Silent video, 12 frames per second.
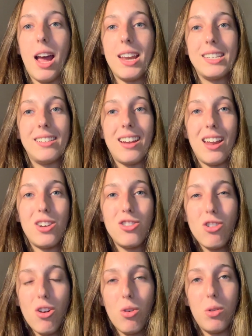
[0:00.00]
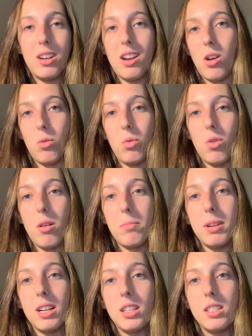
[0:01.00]
I did not know in Ecuador
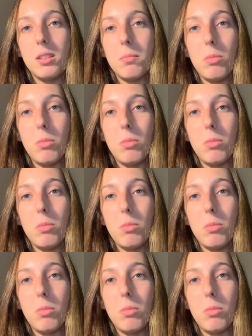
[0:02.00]
because